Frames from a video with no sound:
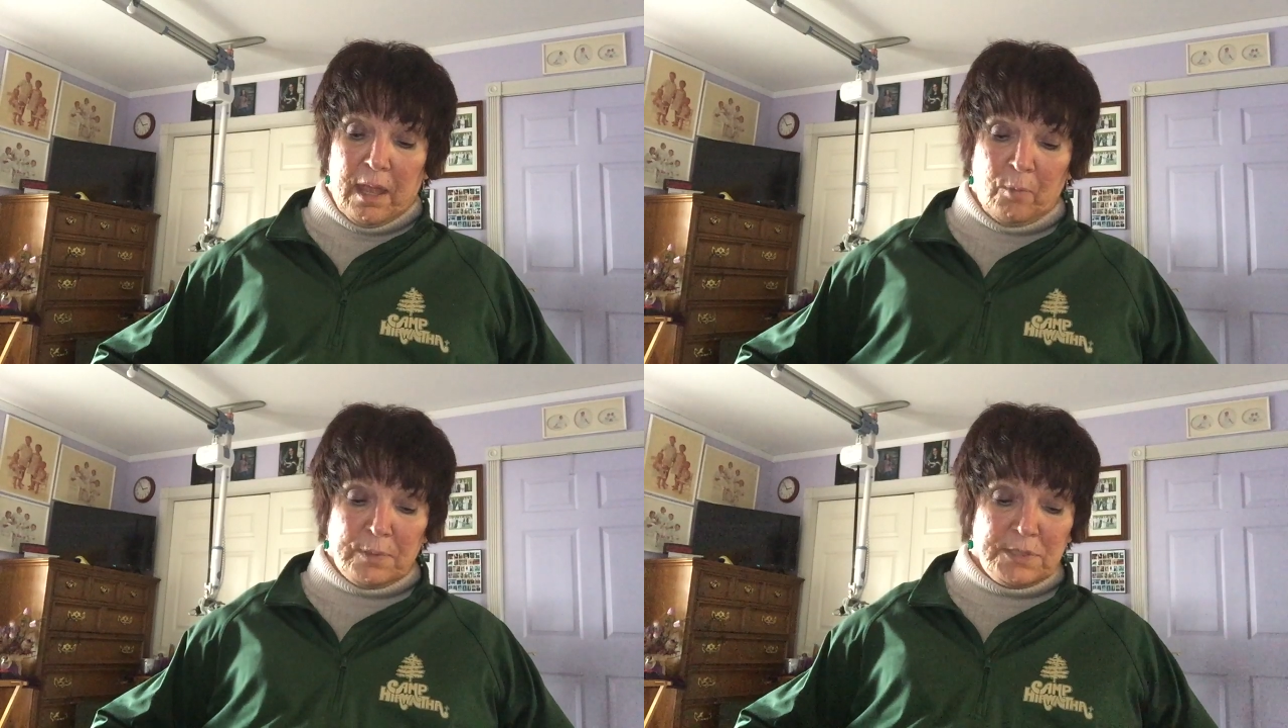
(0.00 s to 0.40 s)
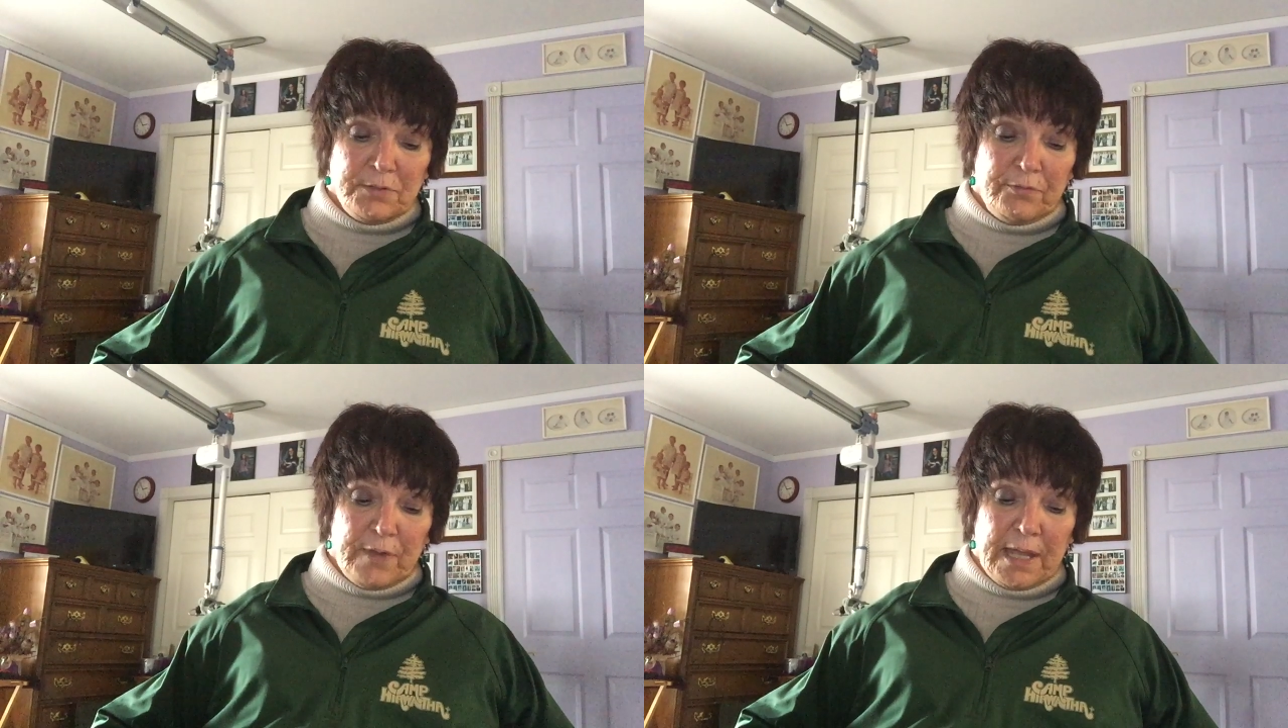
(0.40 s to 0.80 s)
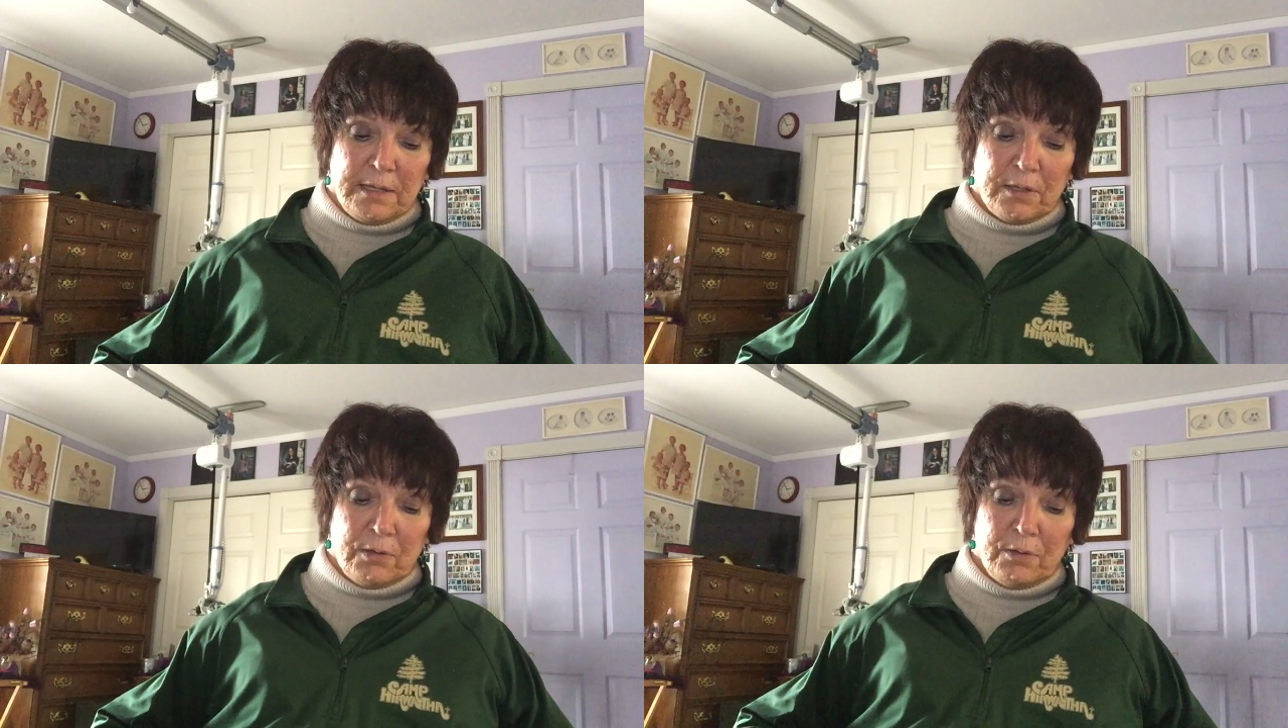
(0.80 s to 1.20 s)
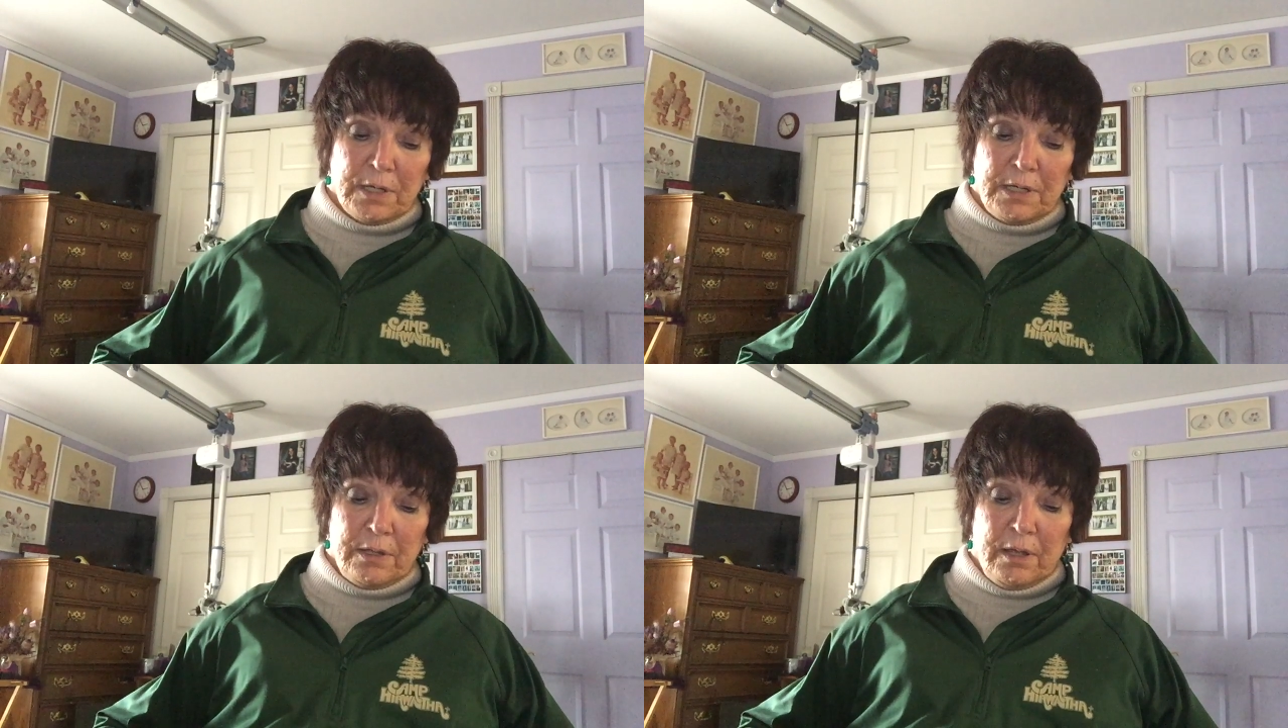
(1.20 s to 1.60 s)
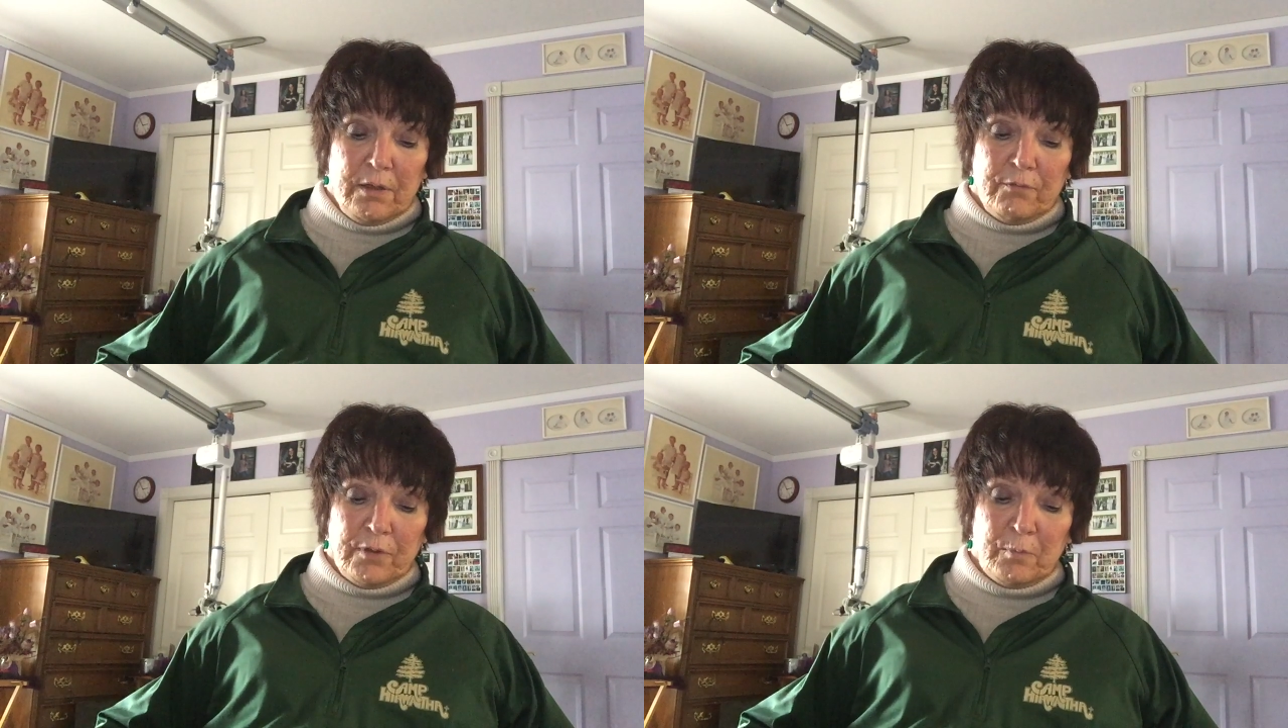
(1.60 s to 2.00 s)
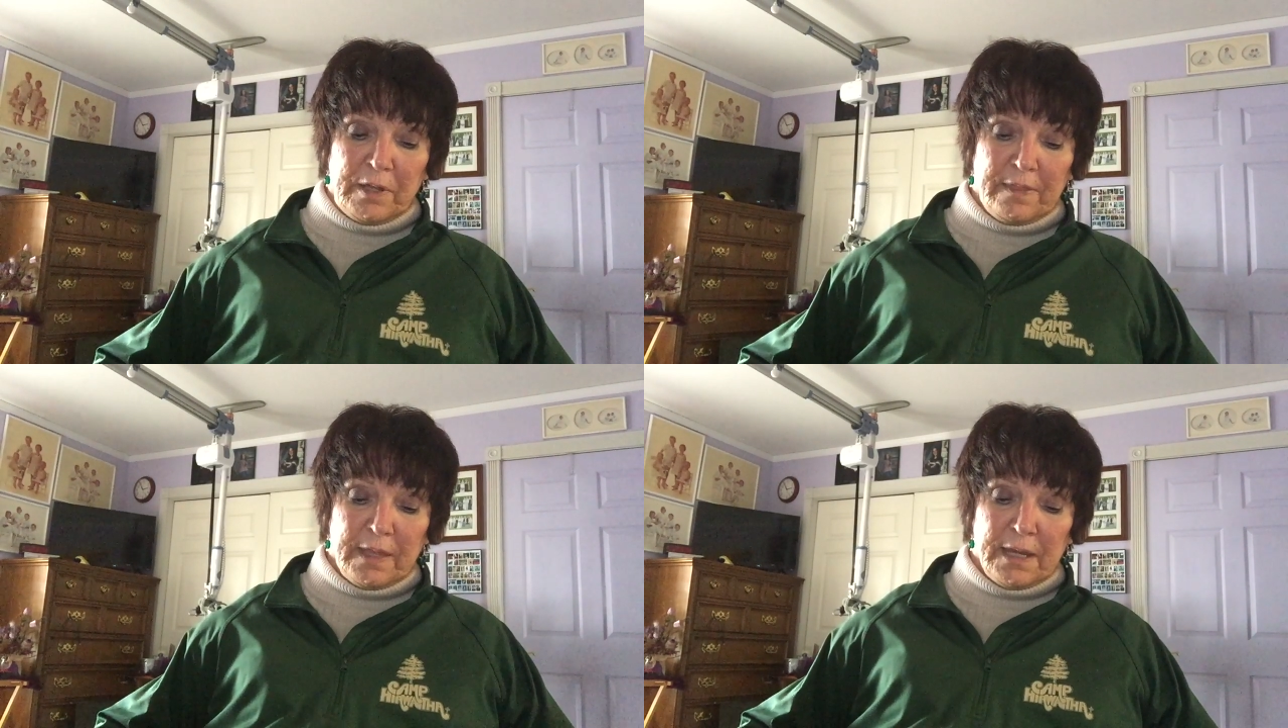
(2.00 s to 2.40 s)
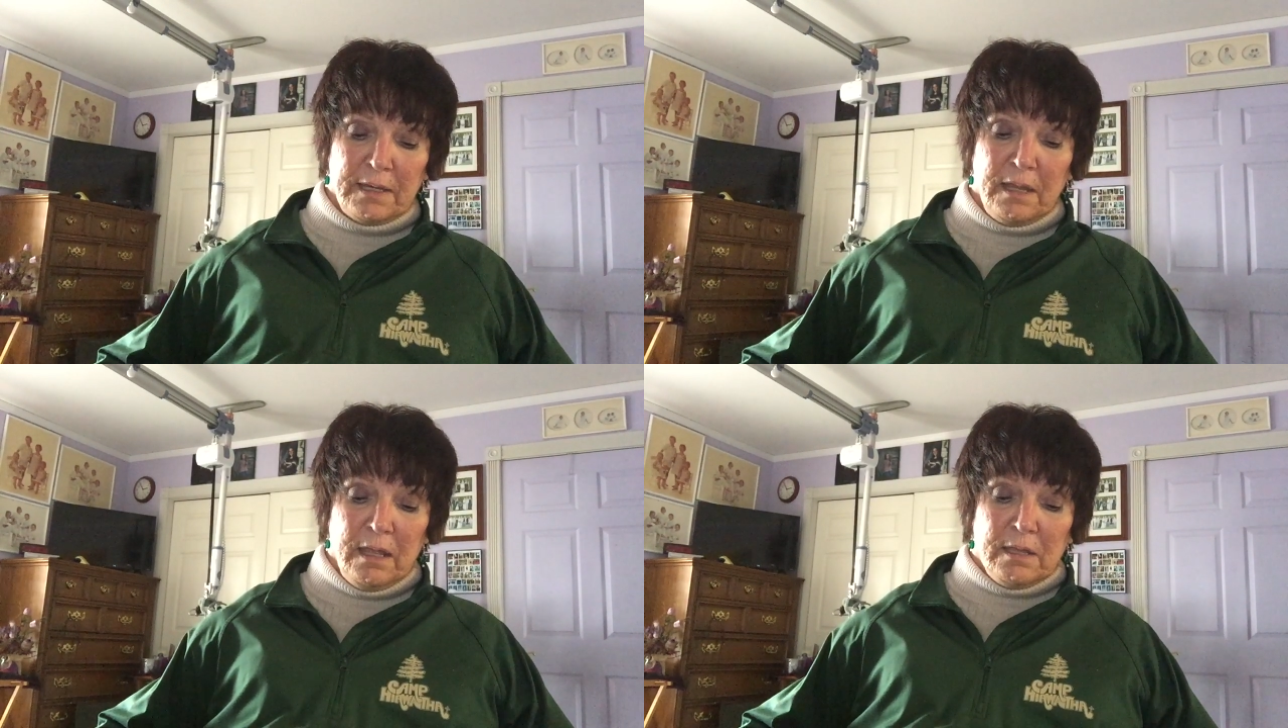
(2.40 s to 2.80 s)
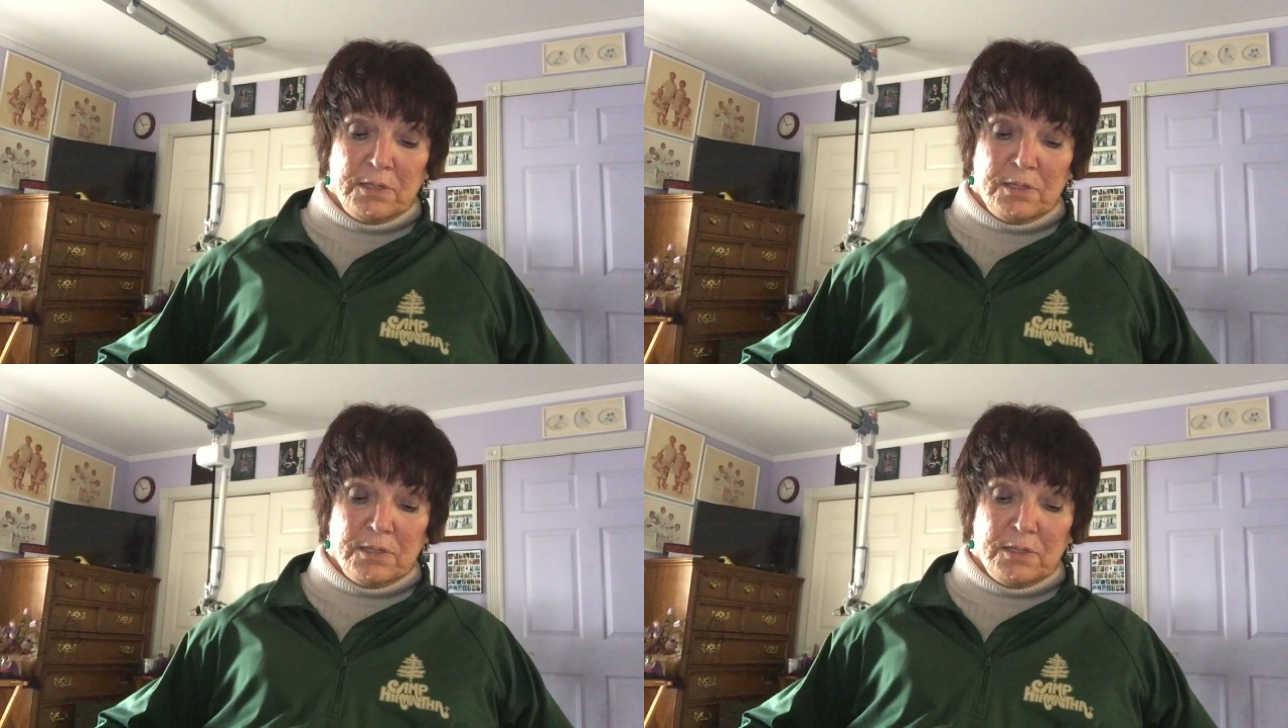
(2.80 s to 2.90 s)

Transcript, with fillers: Help us to find a good from within